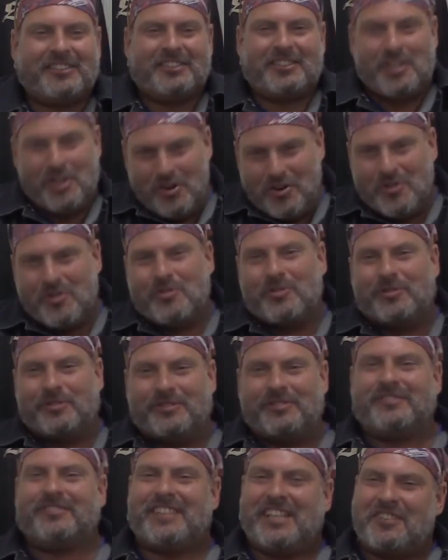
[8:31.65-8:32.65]
Cool.
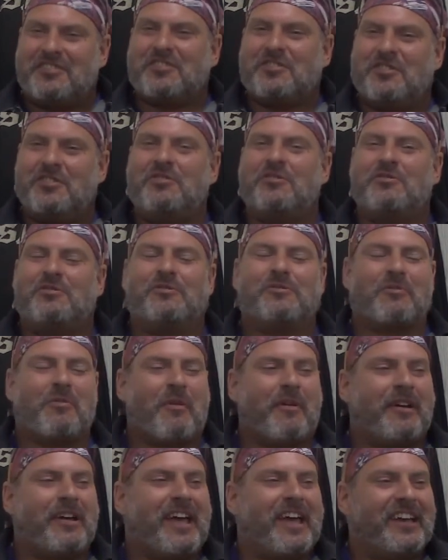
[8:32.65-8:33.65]
That's cool.
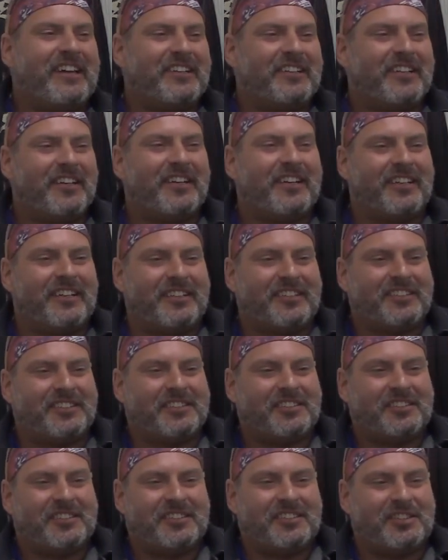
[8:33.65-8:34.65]
And uh,
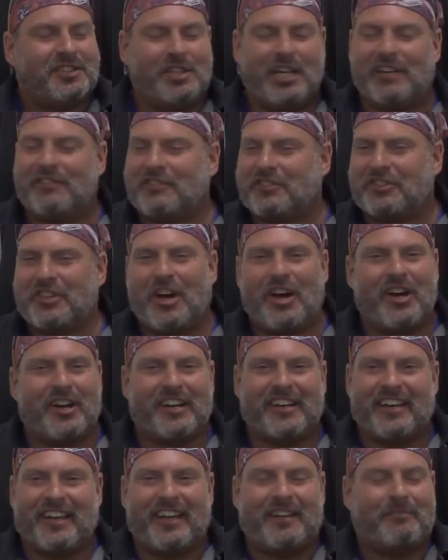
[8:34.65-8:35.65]
whoever
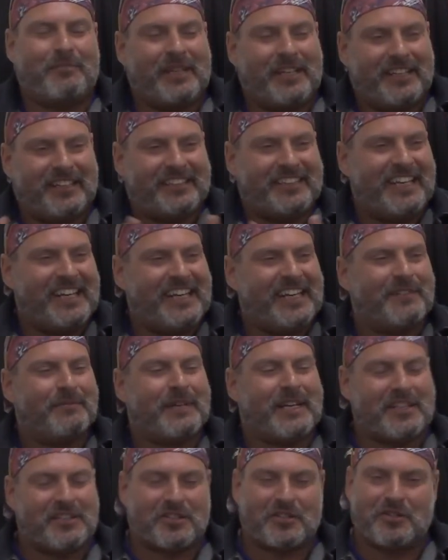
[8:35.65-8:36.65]
thought of that, man, damn,
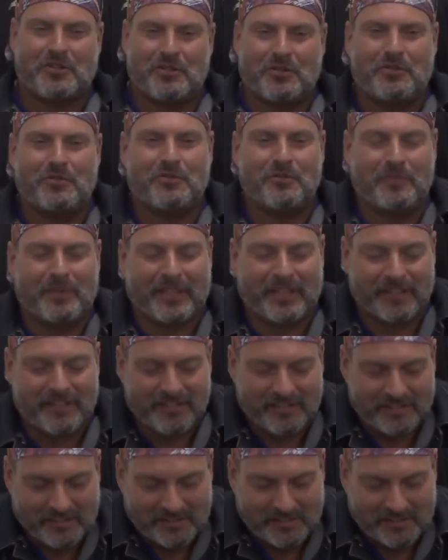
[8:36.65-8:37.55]
that's cool, man.